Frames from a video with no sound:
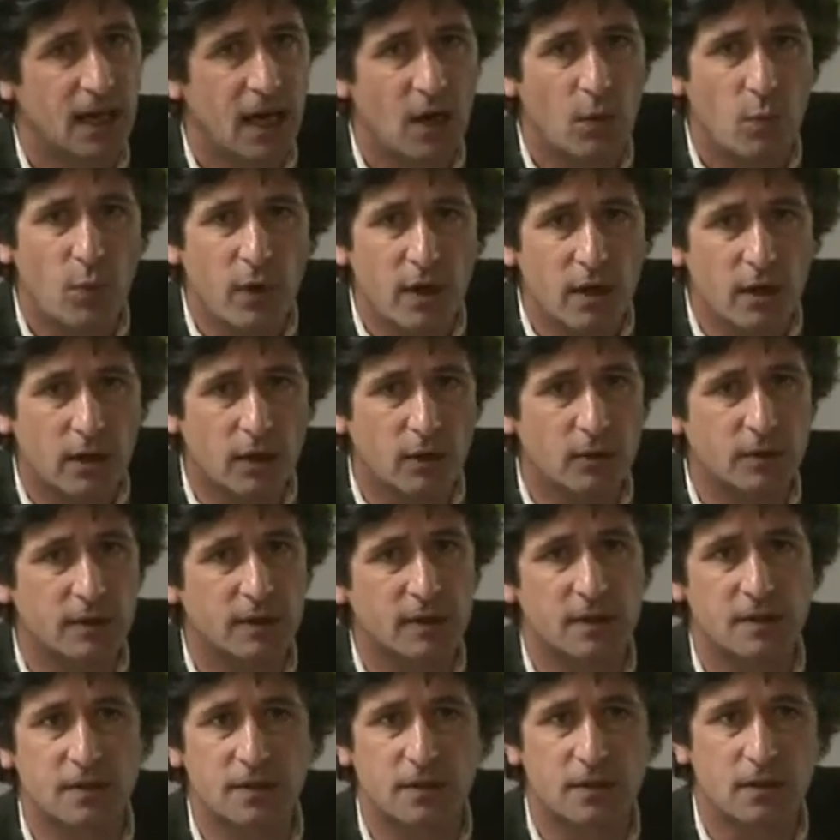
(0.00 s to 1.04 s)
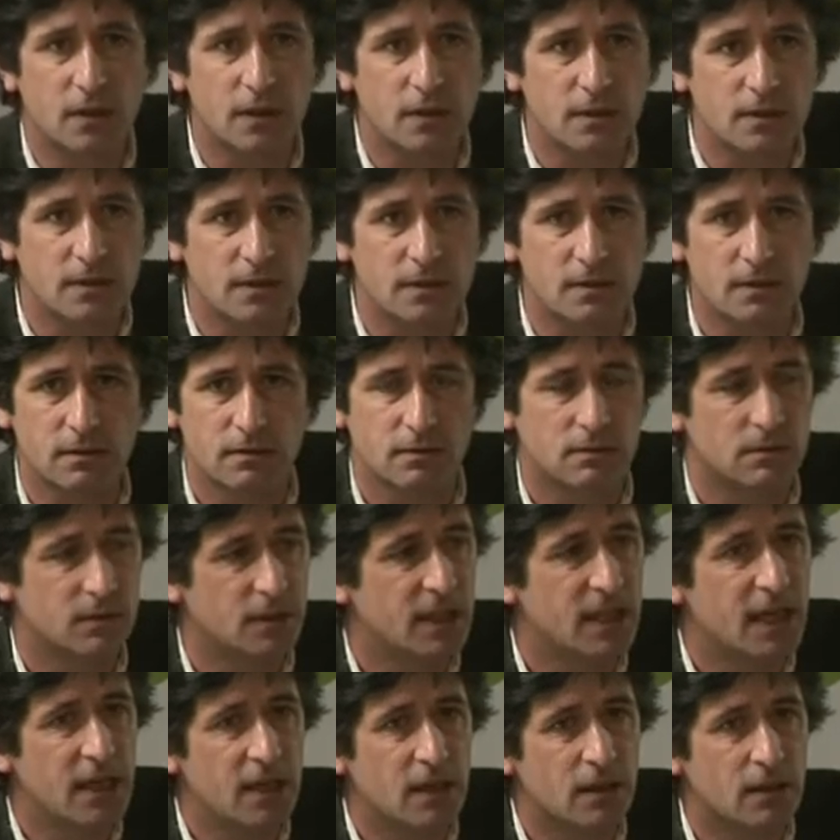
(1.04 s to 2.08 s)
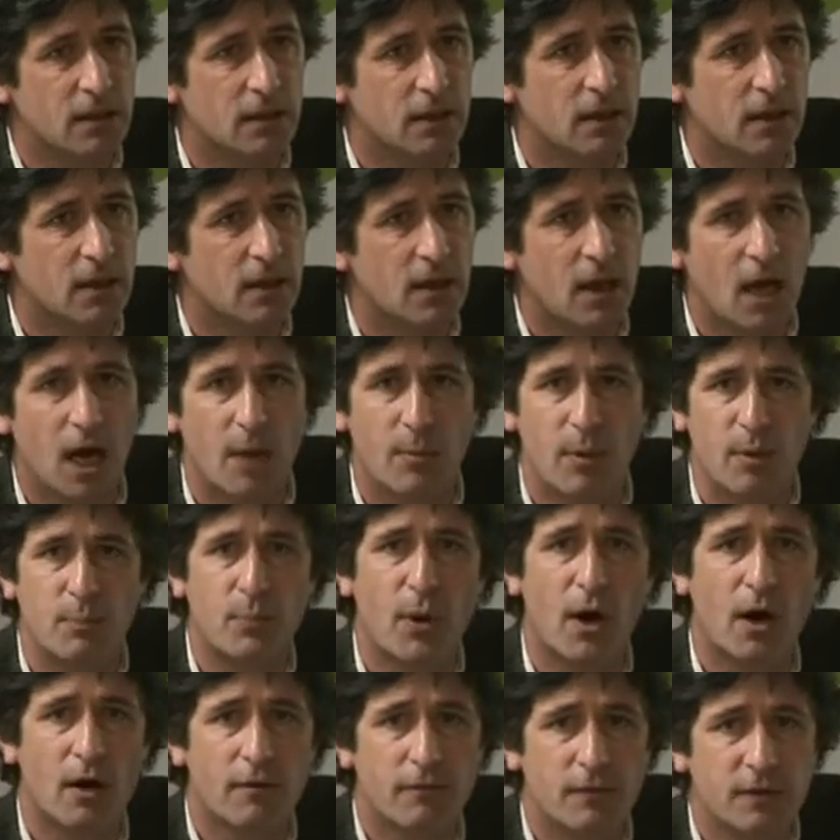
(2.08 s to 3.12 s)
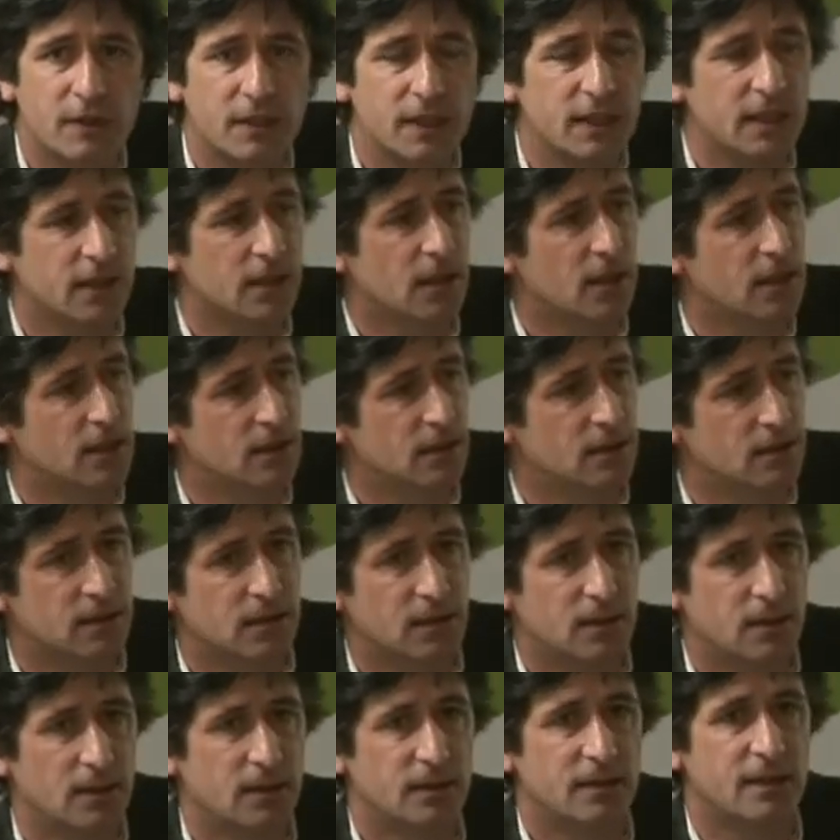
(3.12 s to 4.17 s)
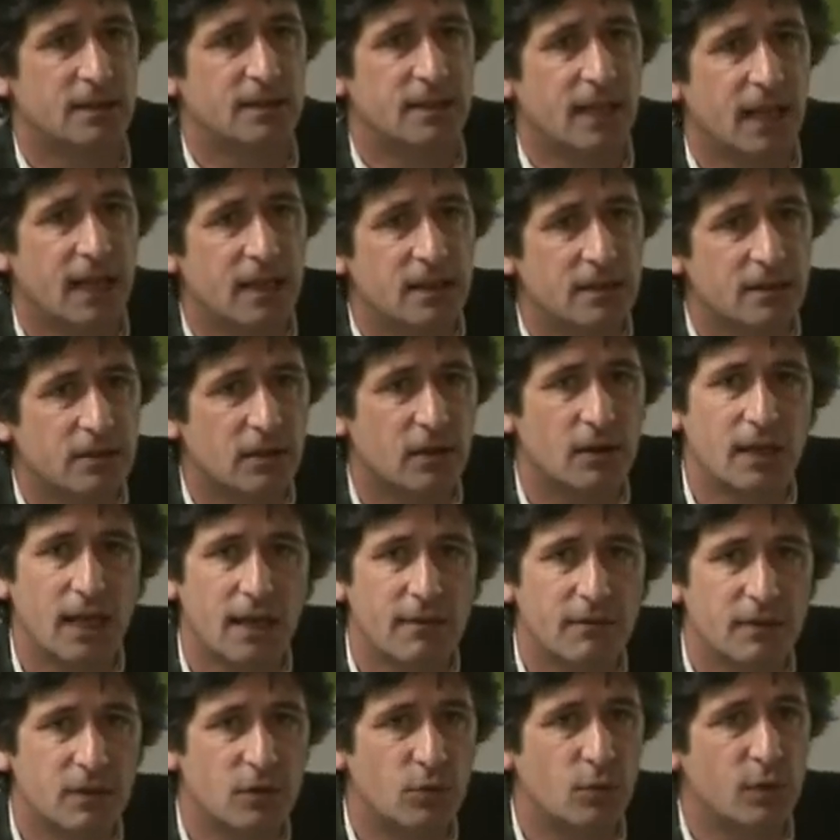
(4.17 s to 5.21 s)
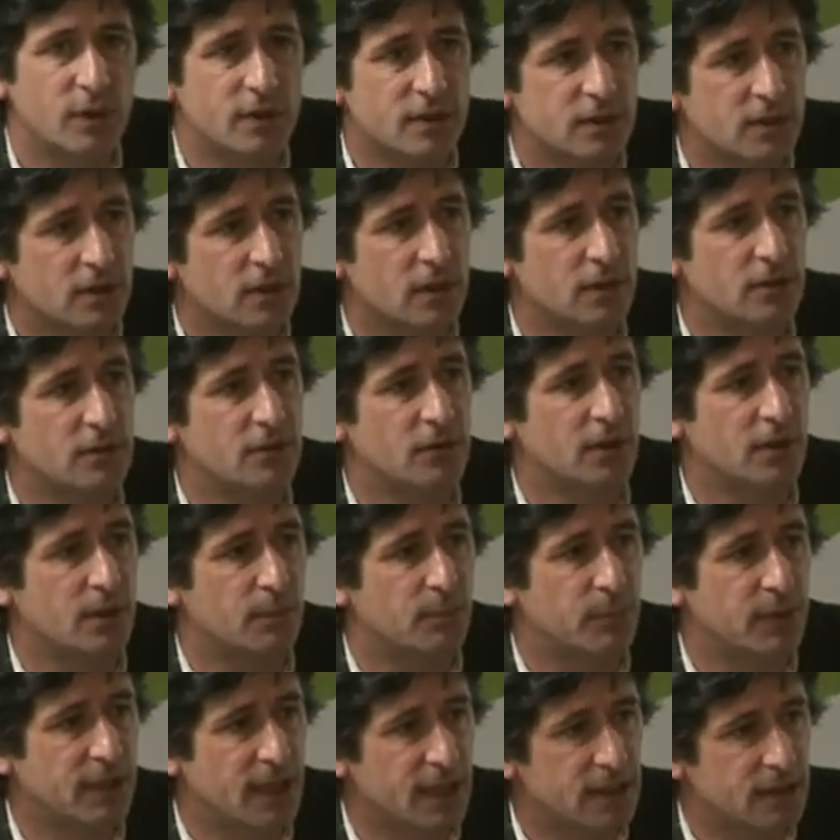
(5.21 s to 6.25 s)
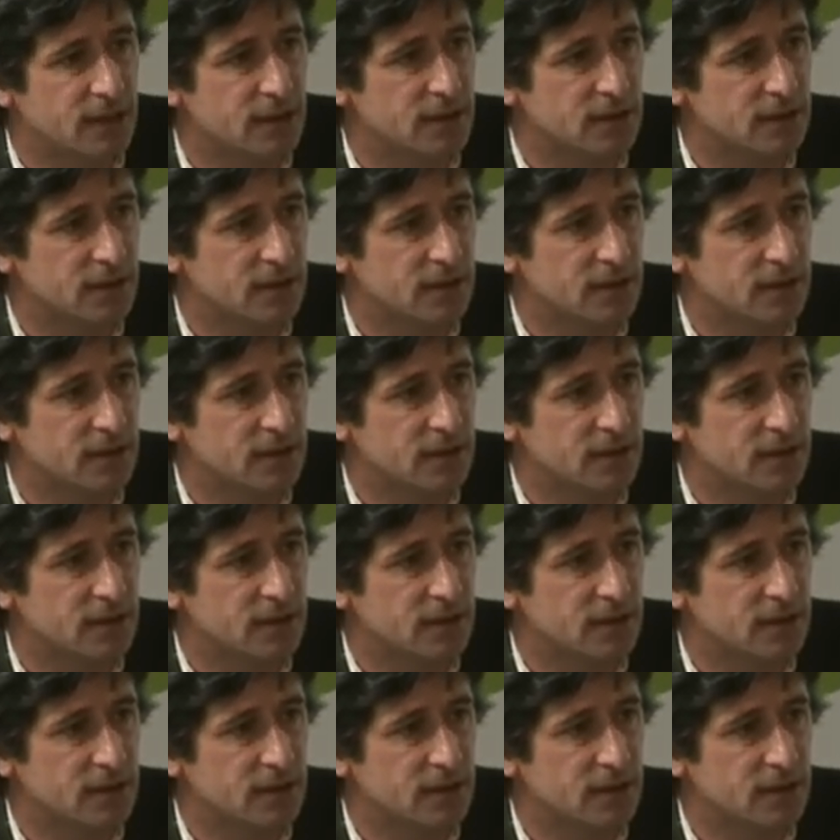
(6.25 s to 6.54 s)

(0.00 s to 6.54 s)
and we are going to discuss here about poverty in Ireland, the 10th or 11th richest country on the planet.